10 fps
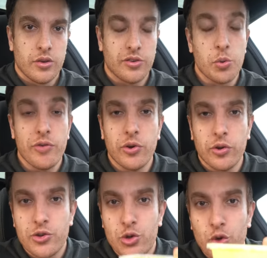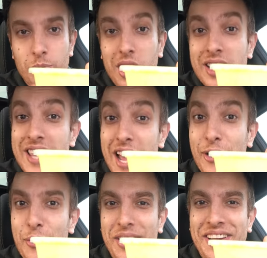So moving on to my
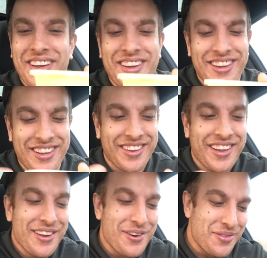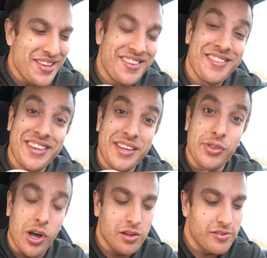yellow. No, this is the
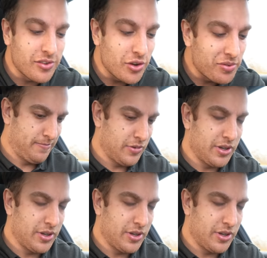dal soups.